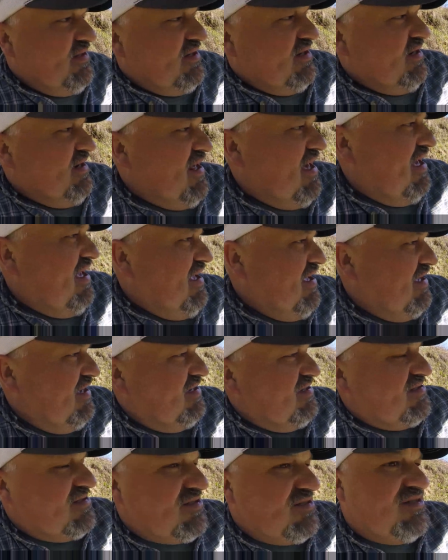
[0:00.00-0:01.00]
Today
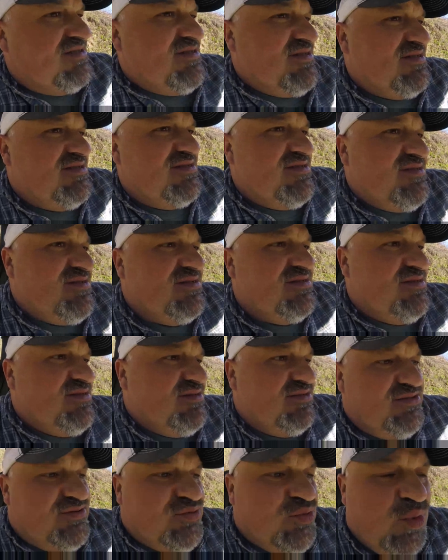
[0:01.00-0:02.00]
is
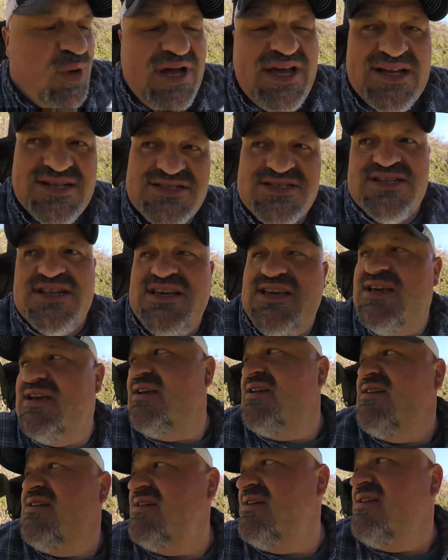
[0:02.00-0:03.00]
Wednesday,
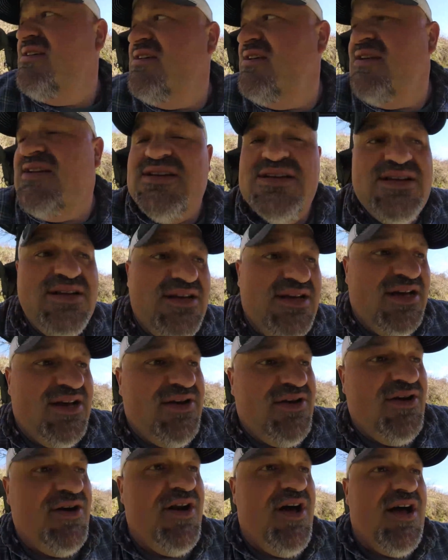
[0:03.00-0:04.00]

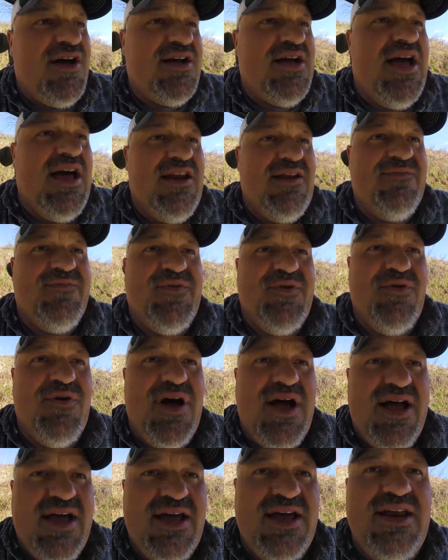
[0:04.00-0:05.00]
and they're not calling for
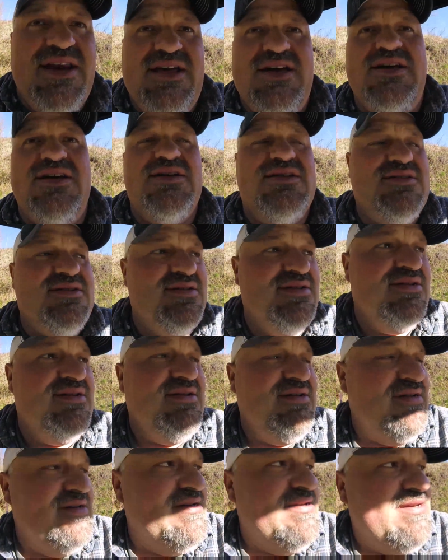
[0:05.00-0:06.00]
rain
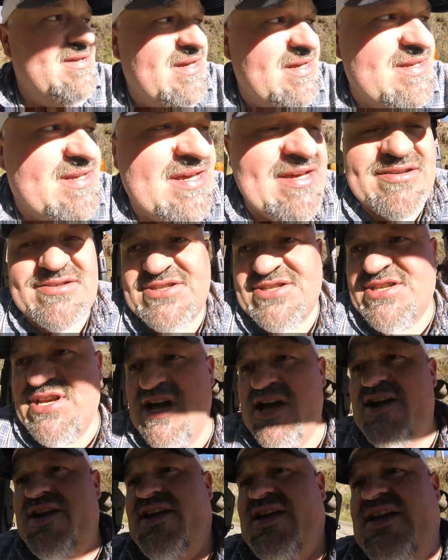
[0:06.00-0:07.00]
until
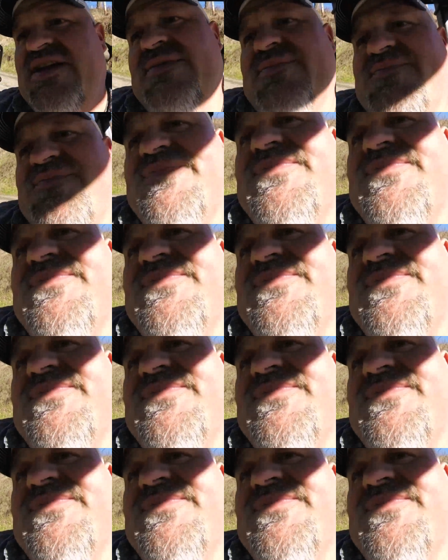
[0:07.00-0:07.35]
Sunday.